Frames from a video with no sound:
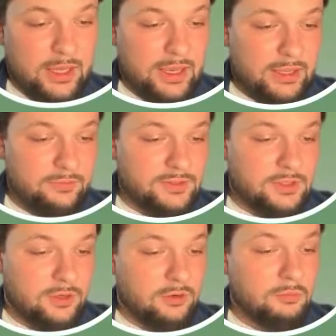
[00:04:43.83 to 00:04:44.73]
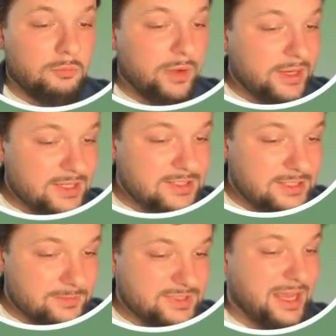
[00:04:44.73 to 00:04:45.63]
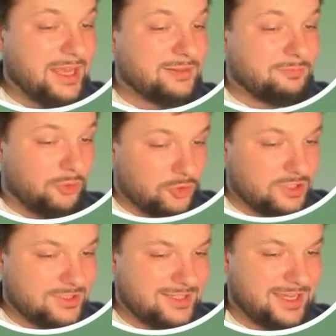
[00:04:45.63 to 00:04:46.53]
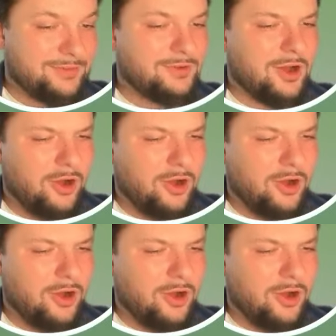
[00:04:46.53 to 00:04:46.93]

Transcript: even though many teams and projects have